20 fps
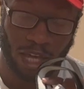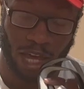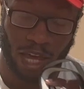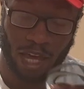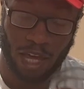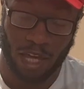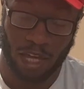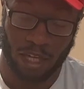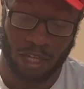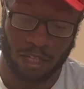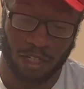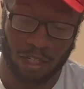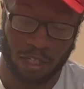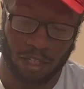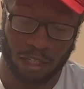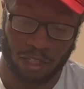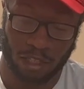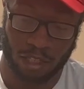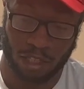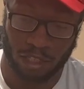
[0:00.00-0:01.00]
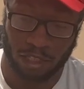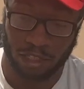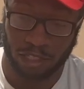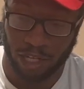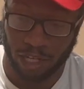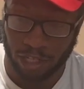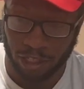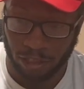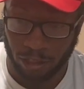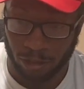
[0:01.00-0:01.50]
and the
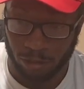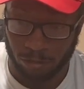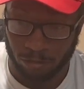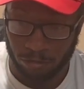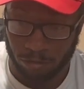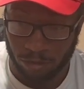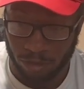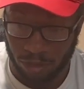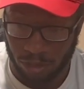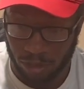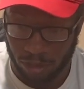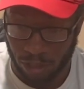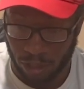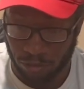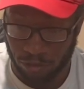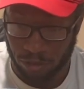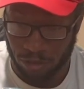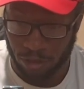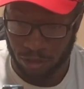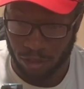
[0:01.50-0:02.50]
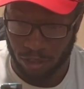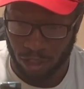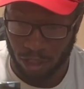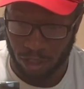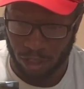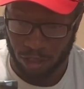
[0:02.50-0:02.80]
Diadem leather